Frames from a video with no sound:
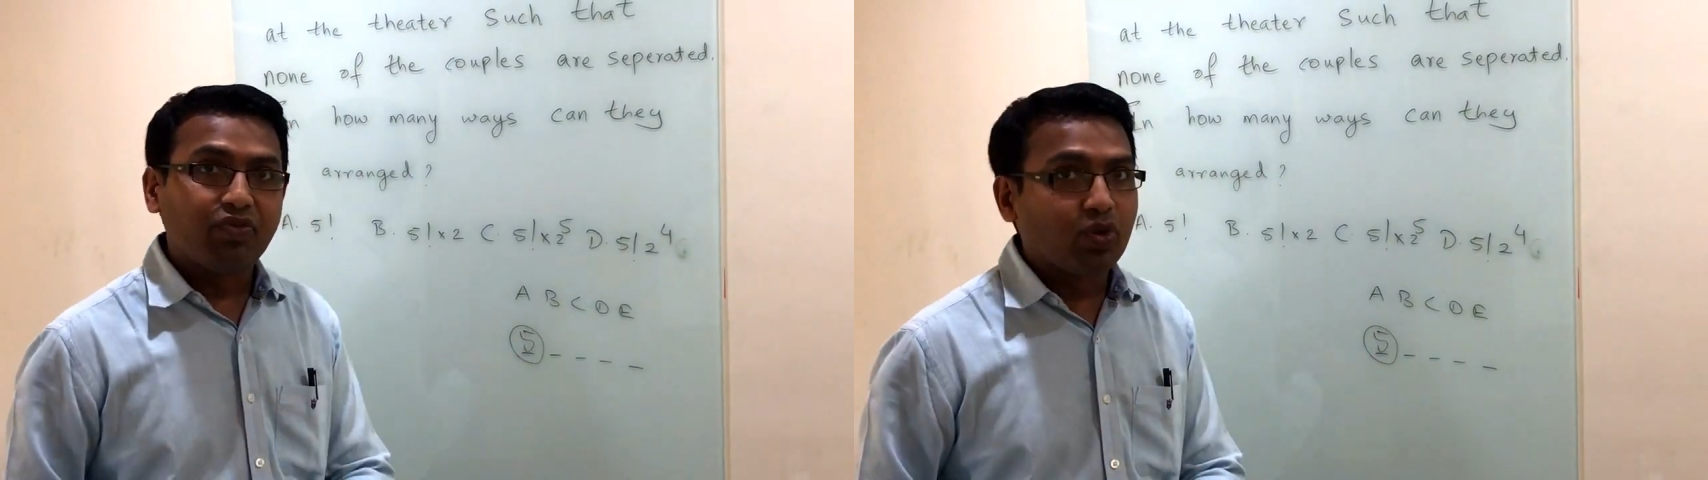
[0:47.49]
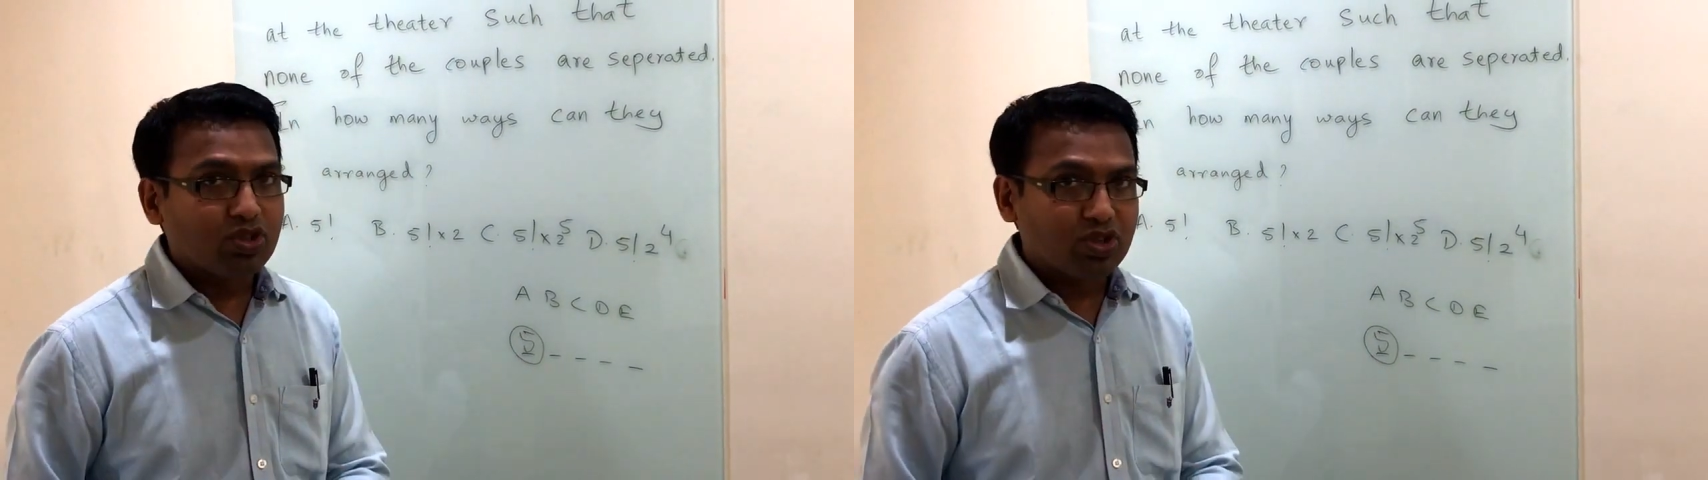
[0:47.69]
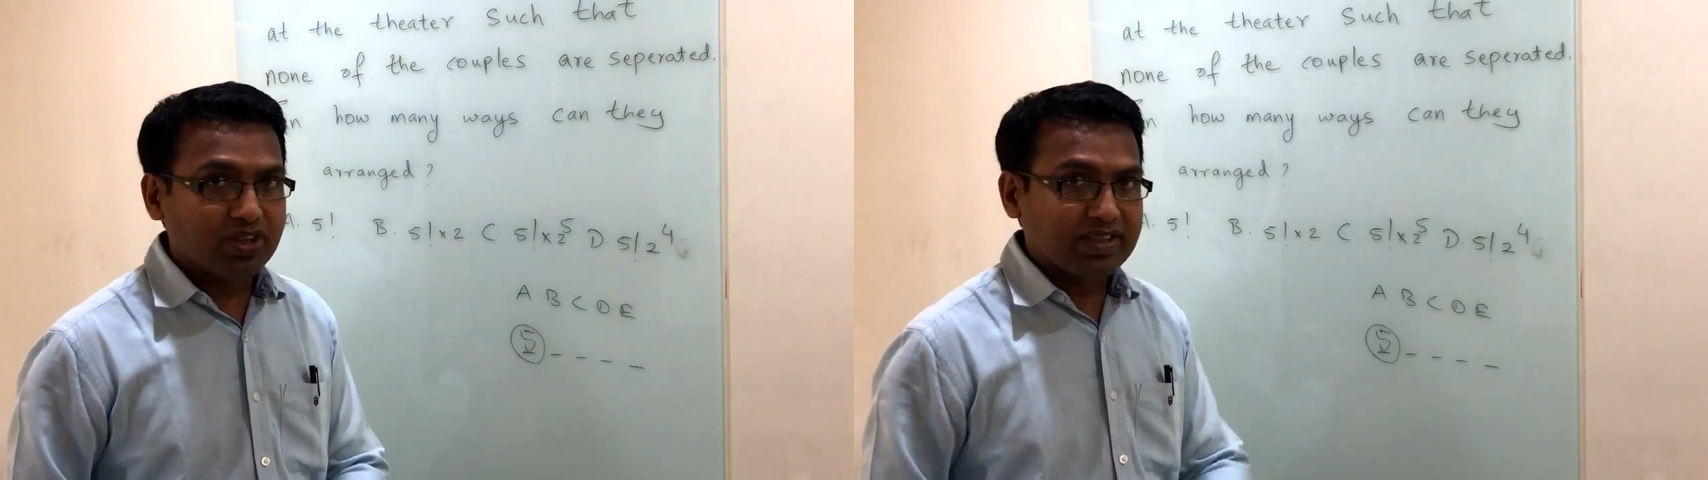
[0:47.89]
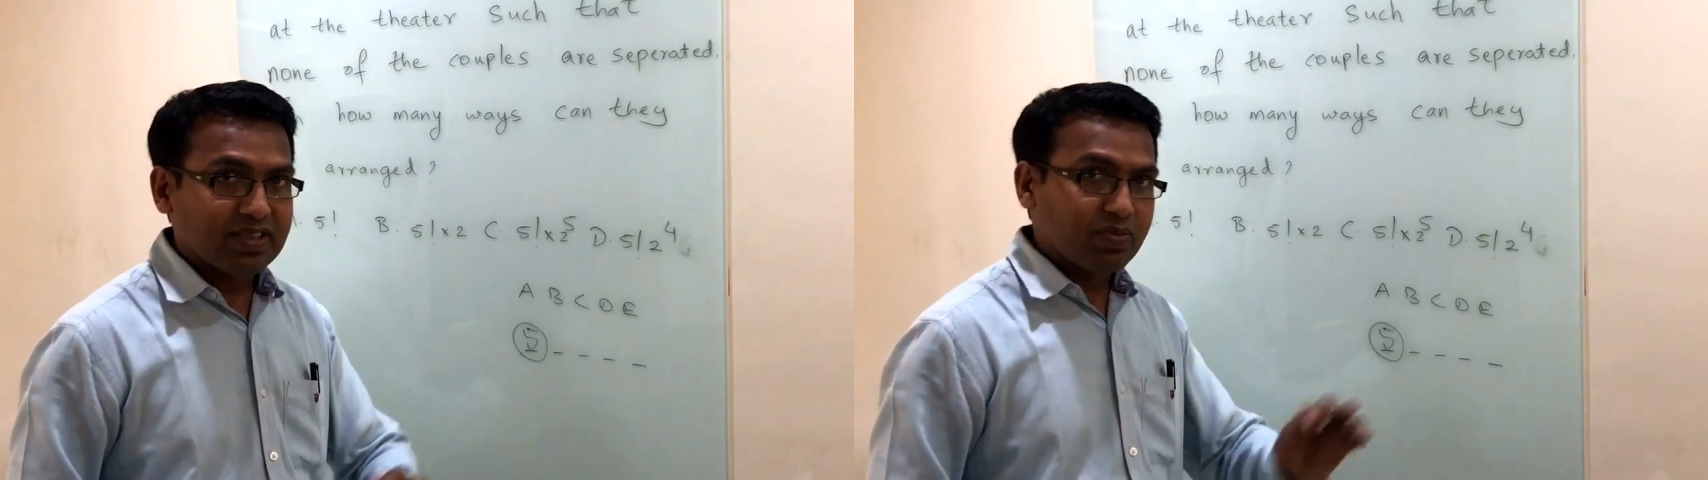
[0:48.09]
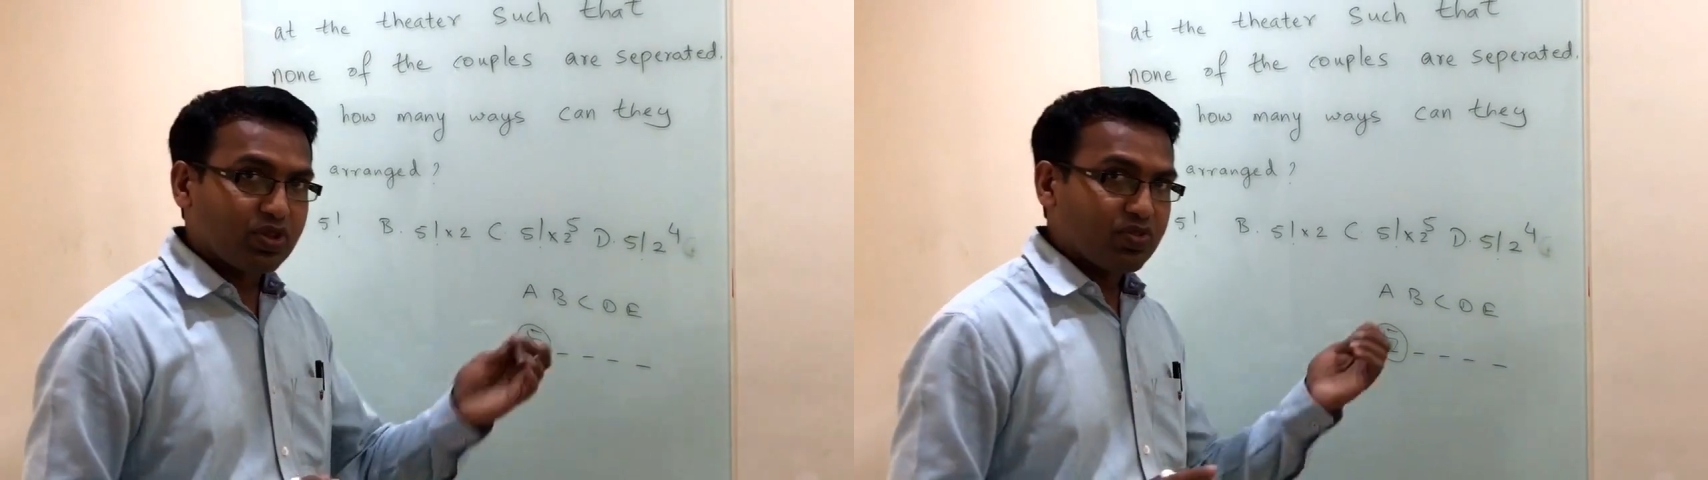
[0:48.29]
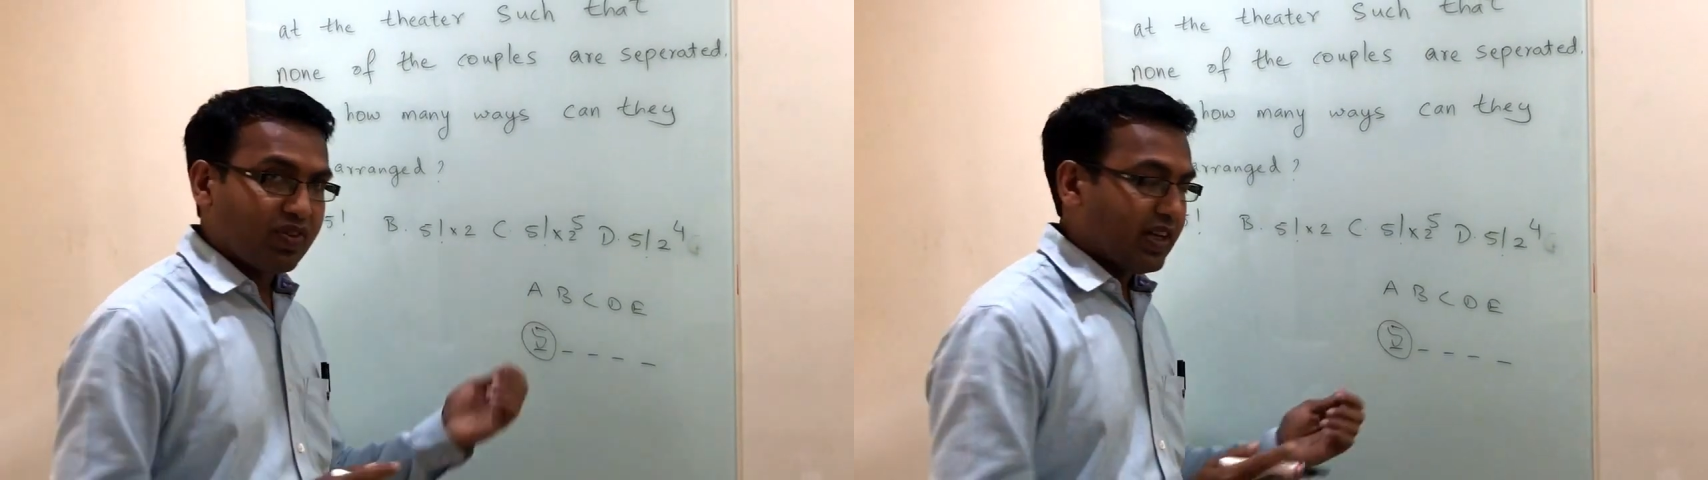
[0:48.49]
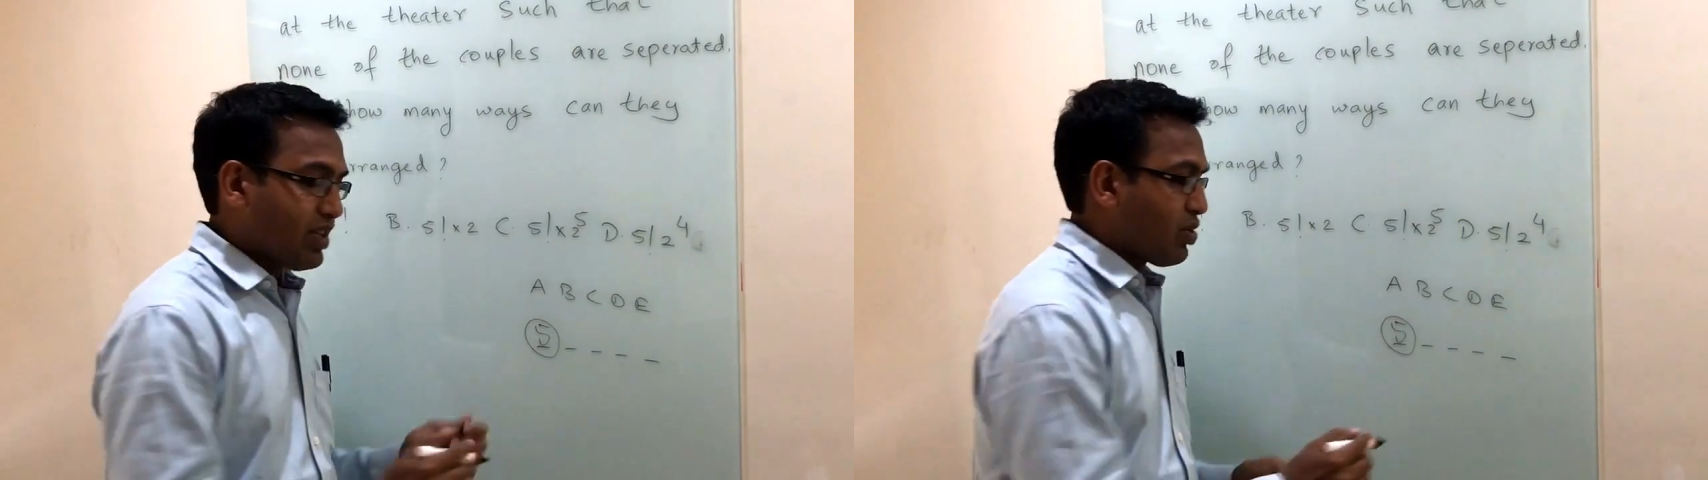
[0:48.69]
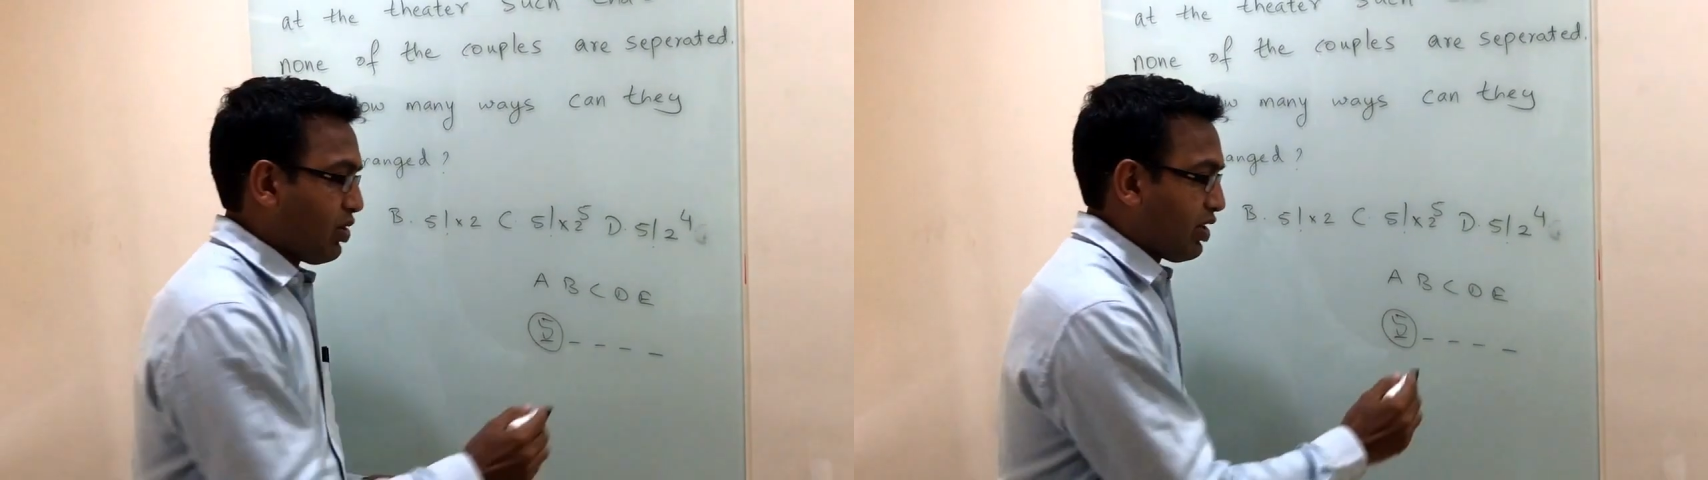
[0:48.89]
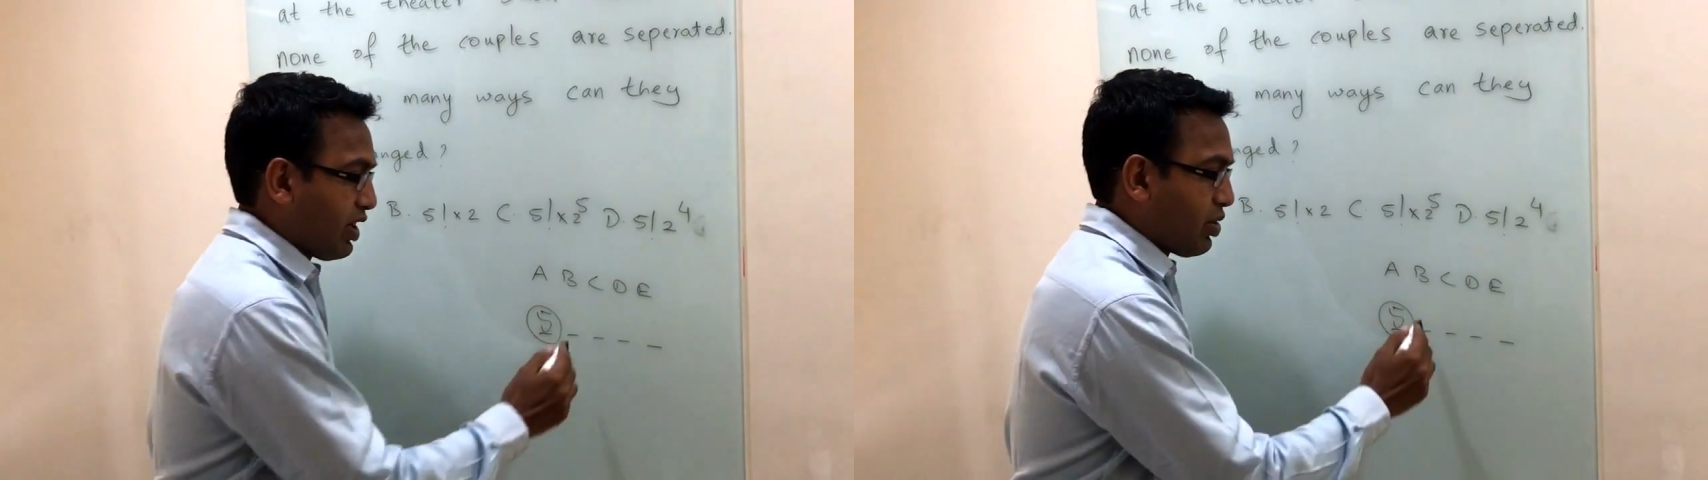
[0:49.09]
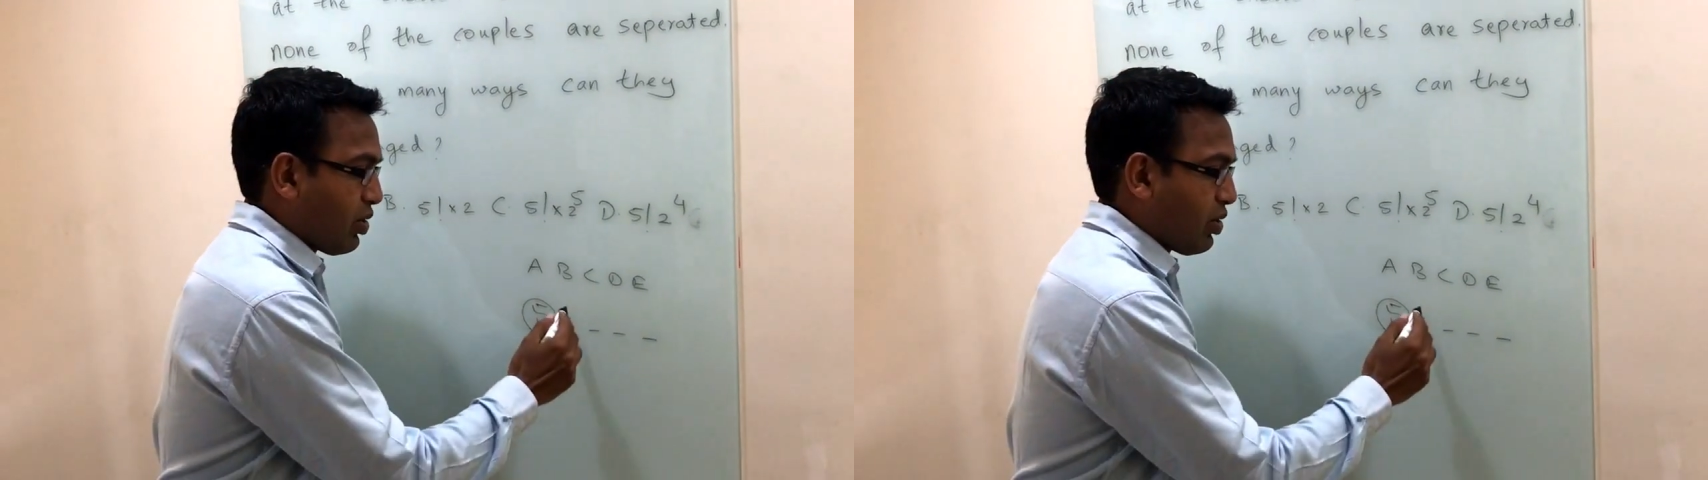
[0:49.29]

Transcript: 4 choices because 1 is already